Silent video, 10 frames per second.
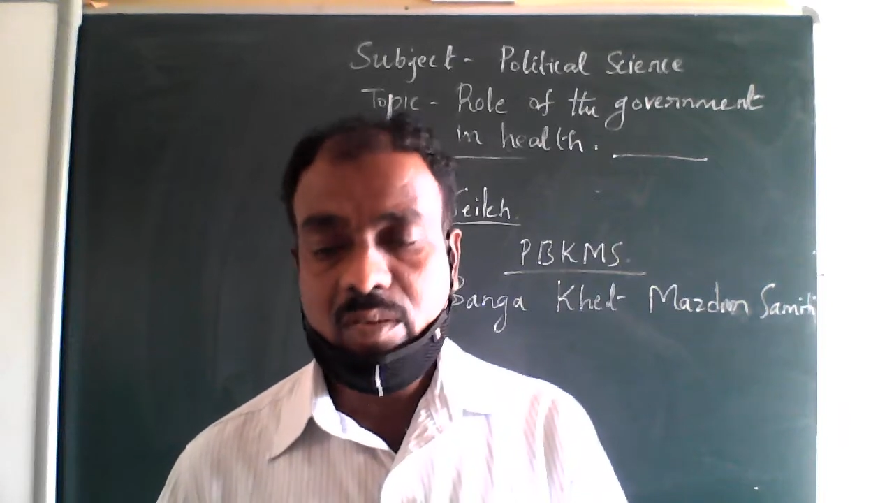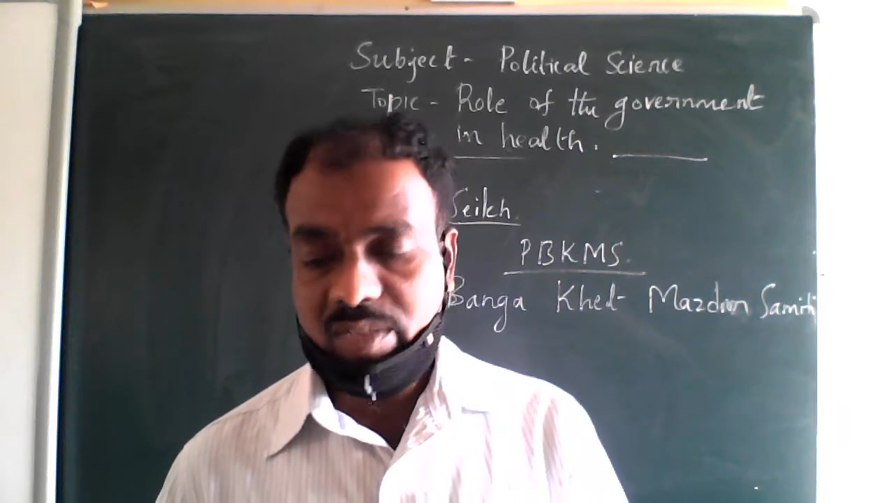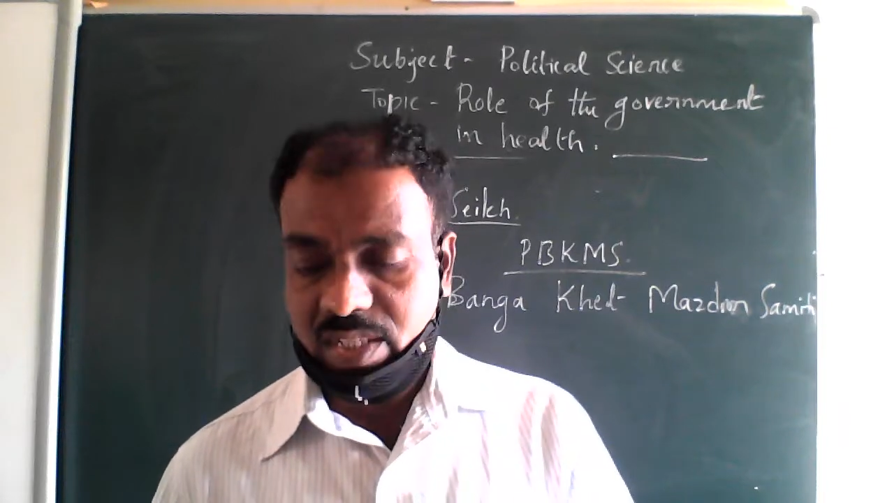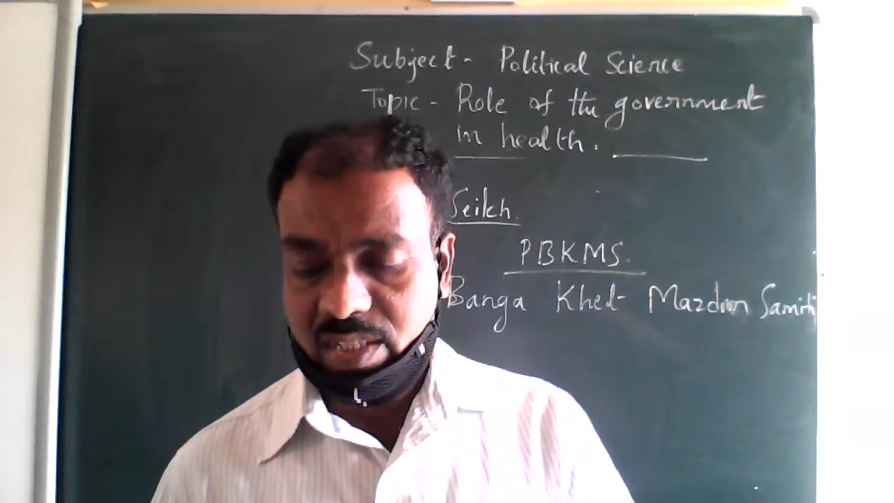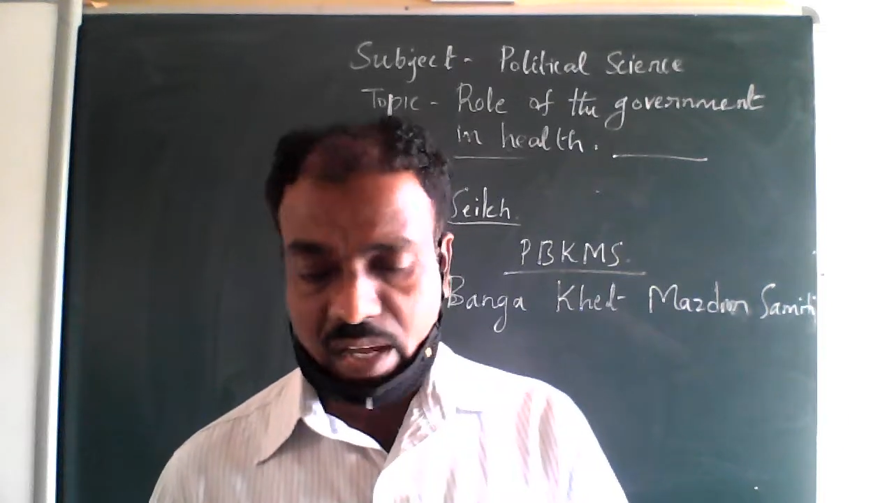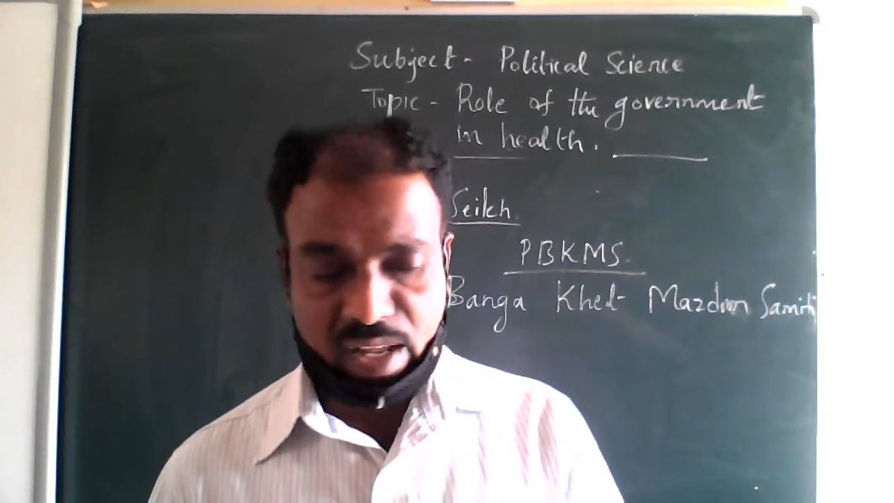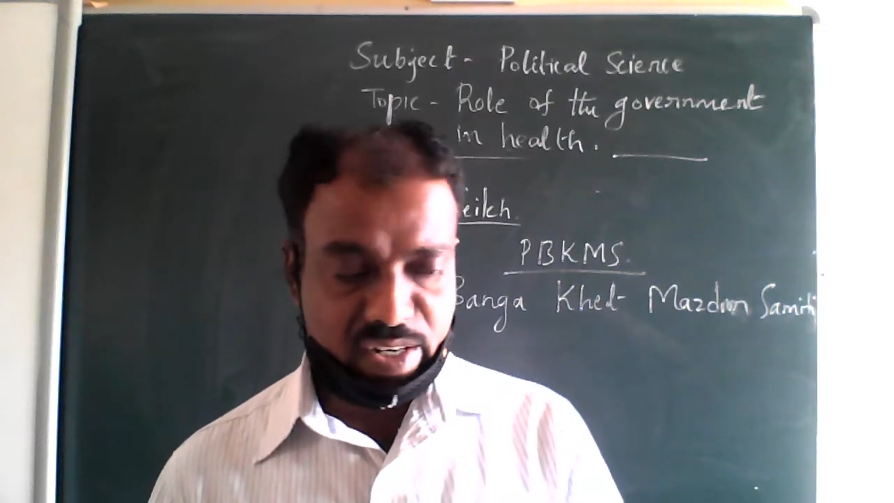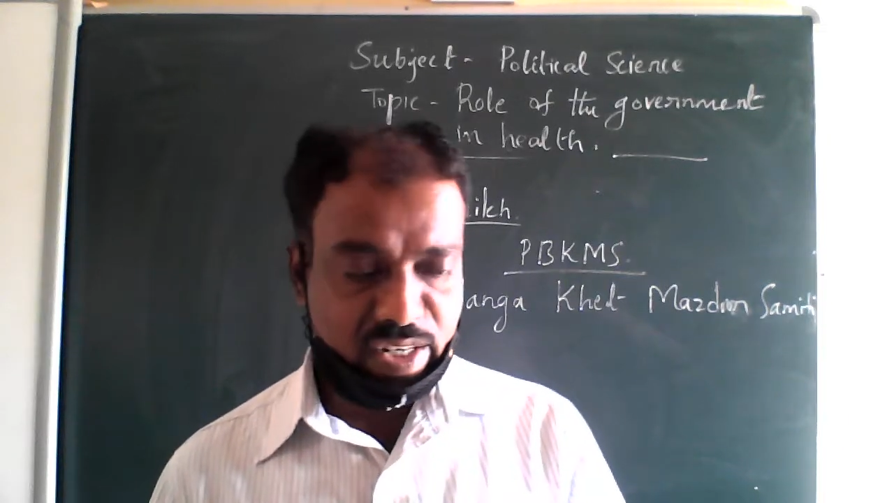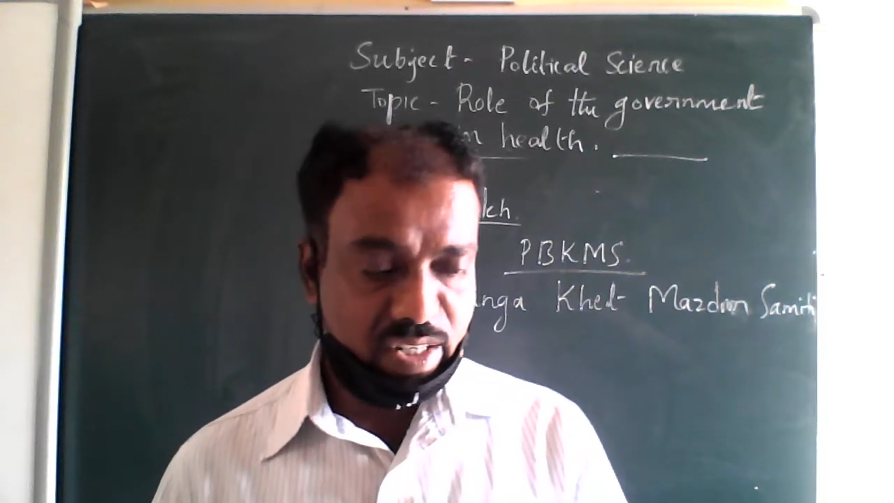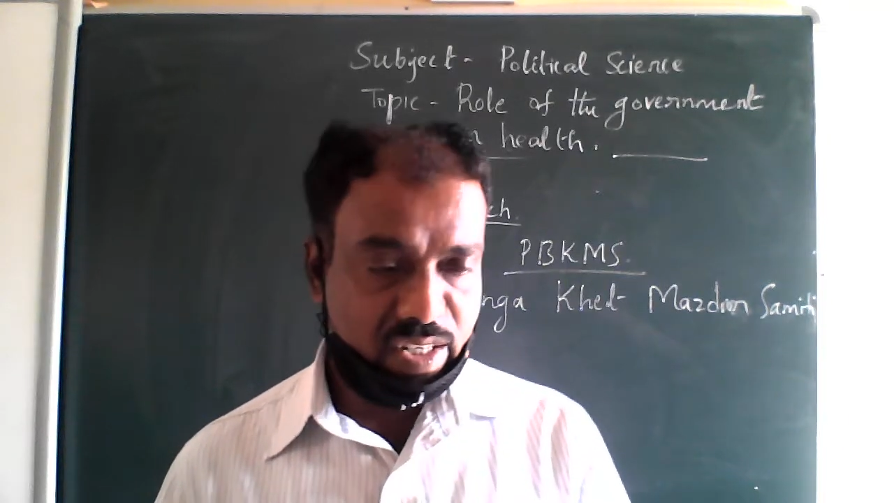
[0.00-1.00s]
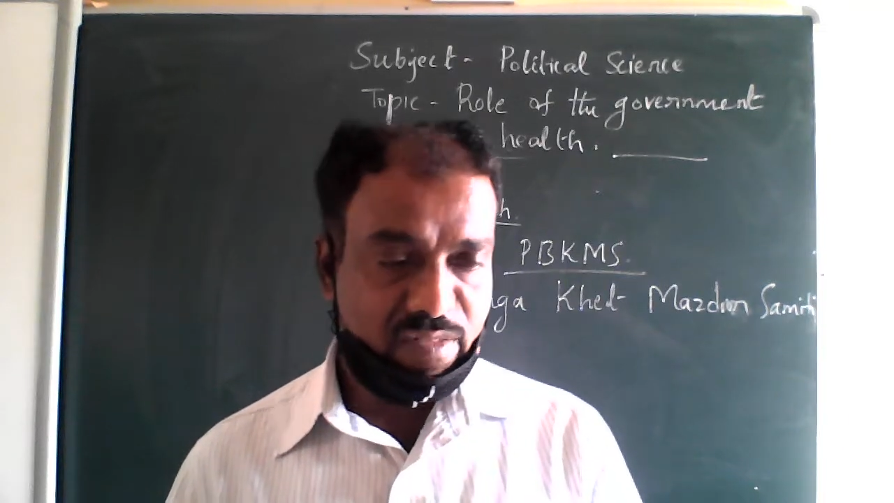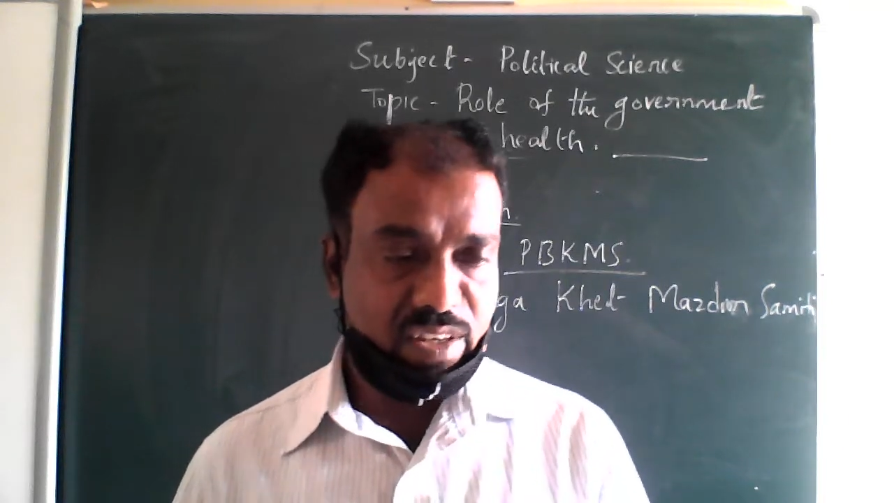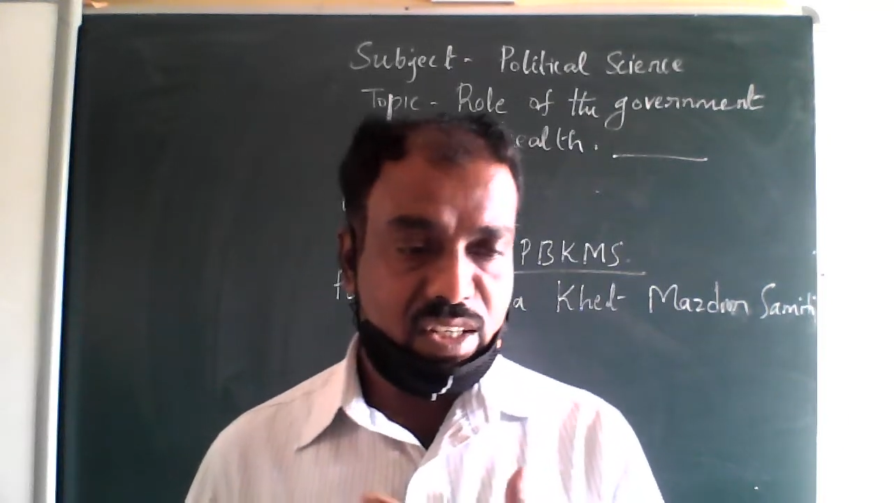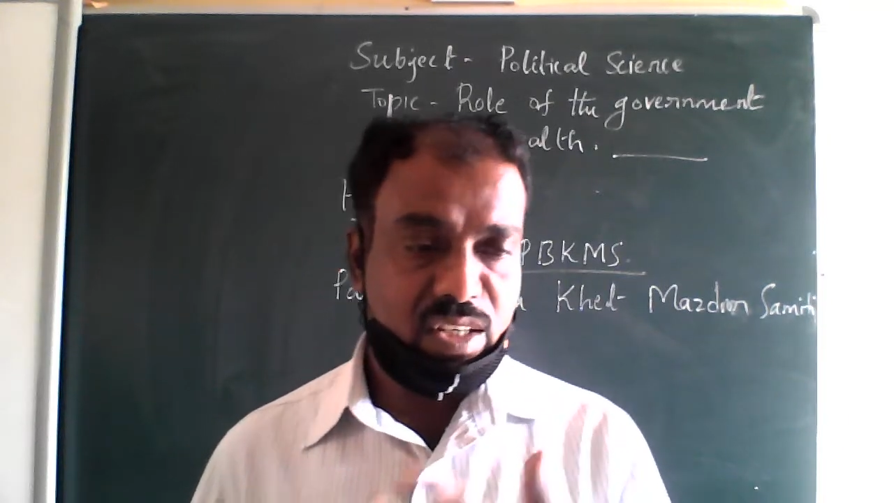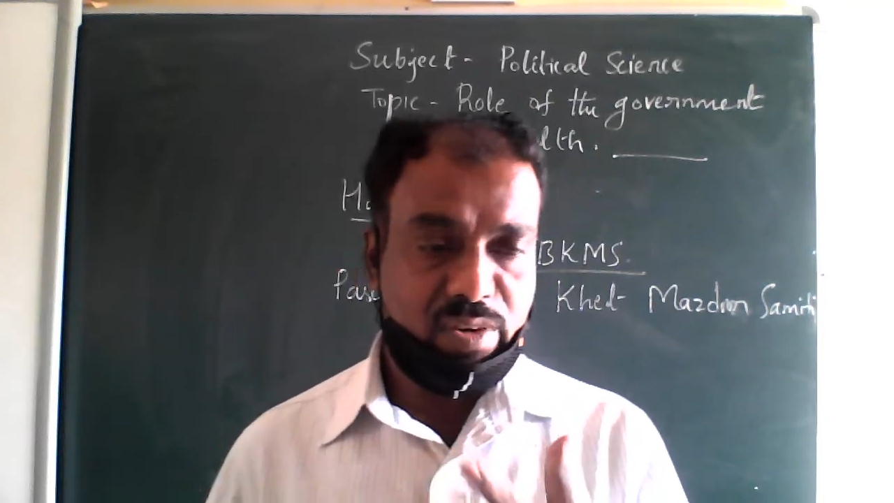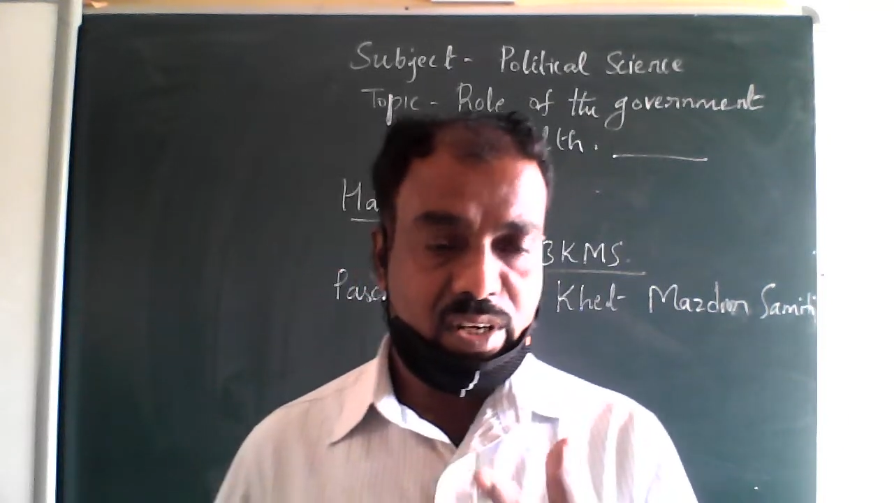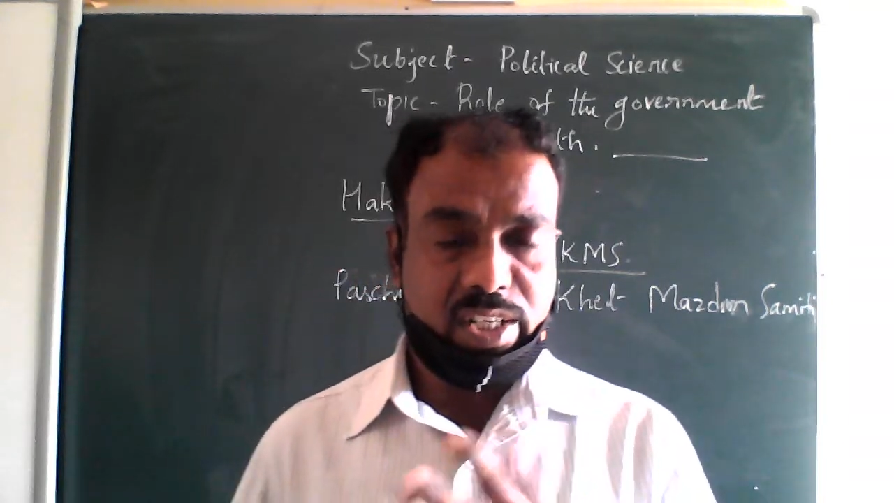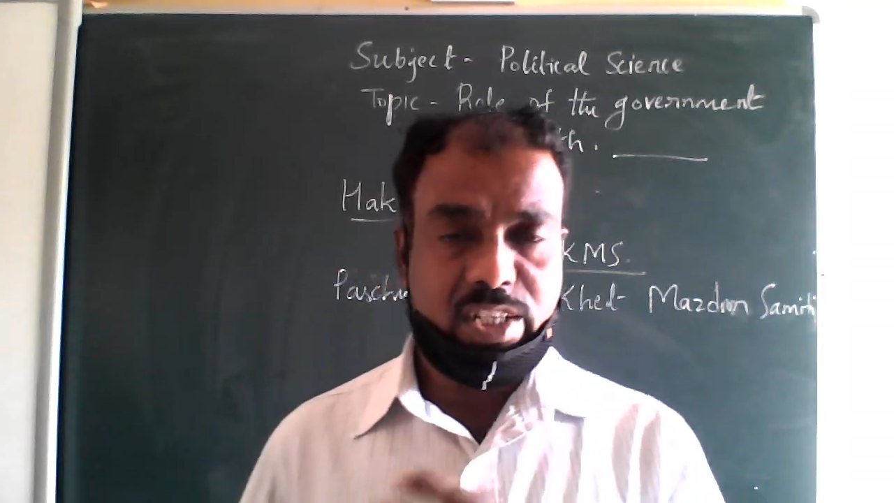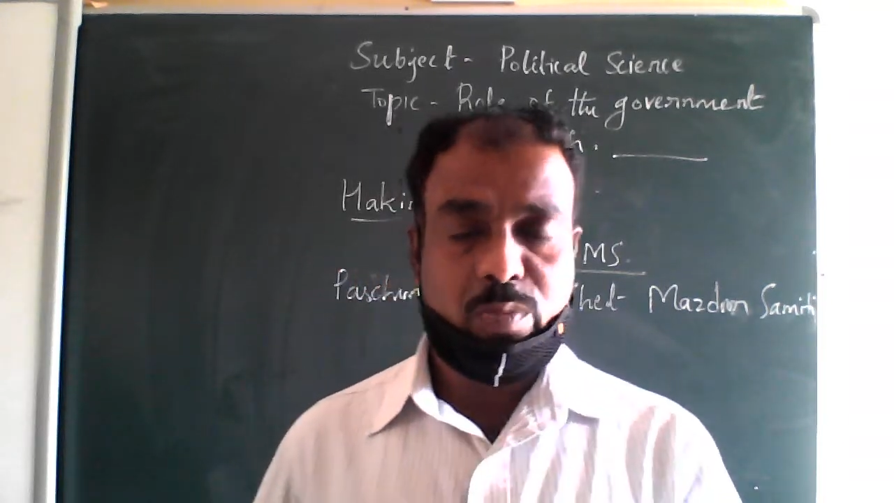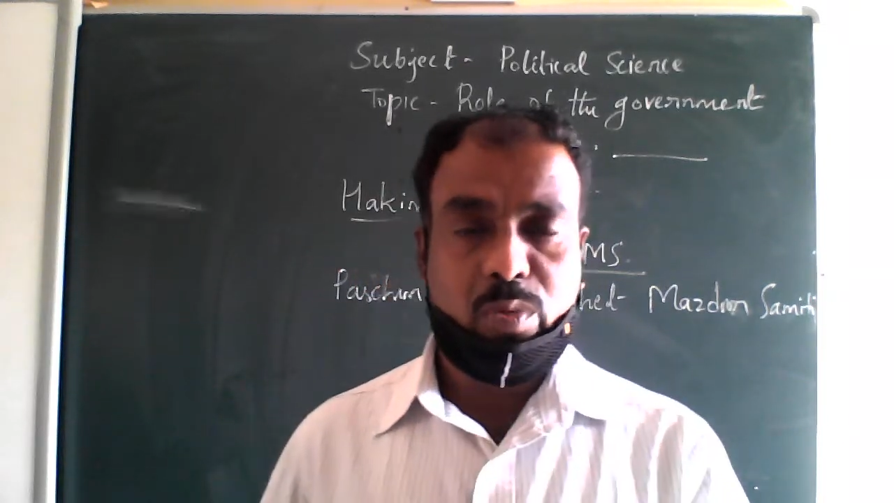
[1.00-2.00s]
which is already given in your
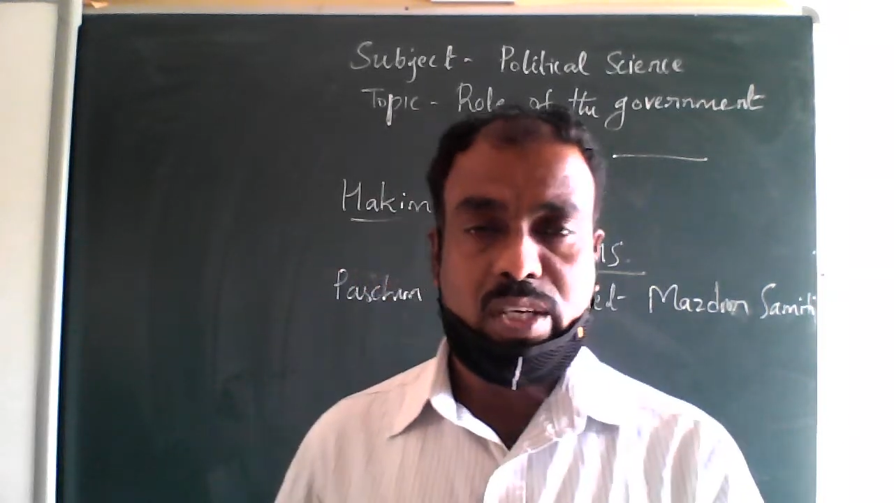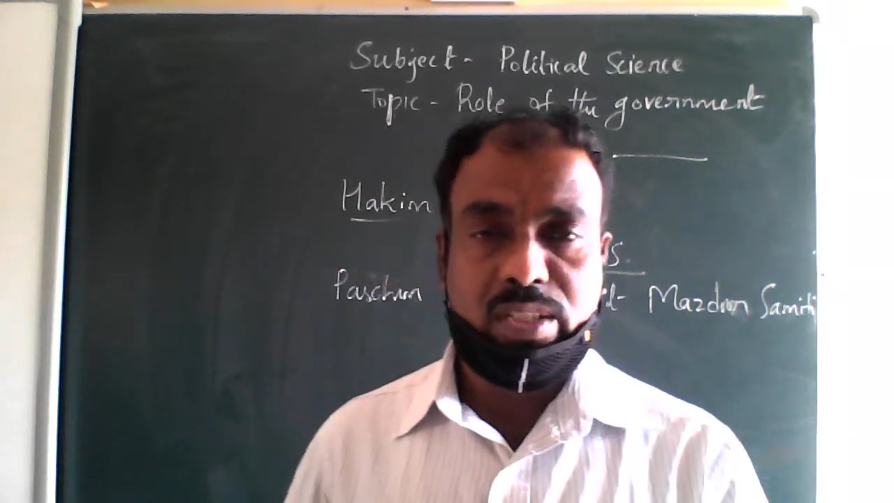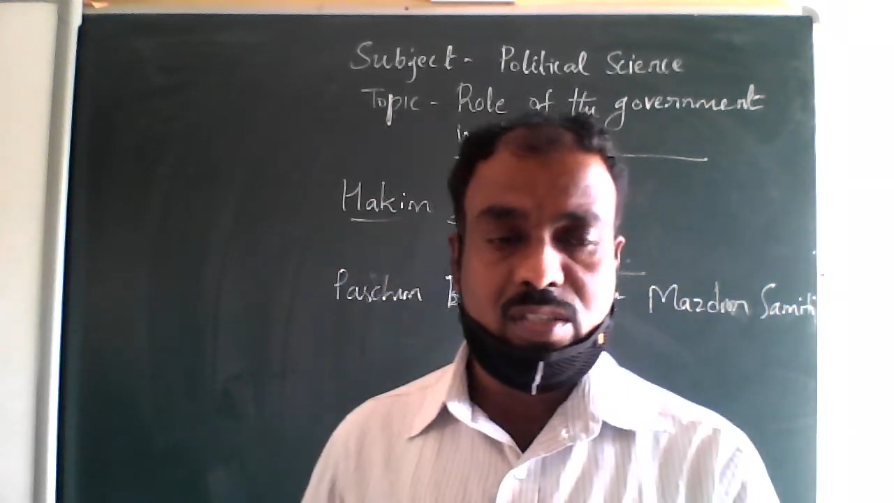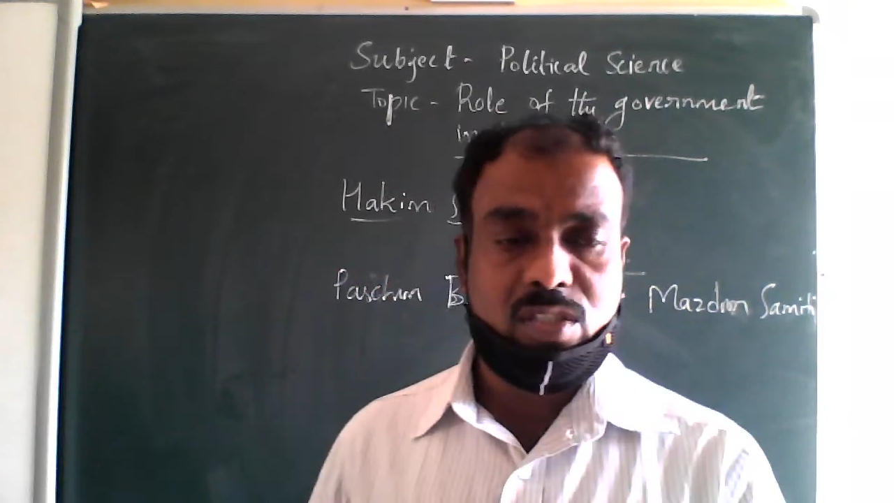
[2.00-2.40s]
textbook in the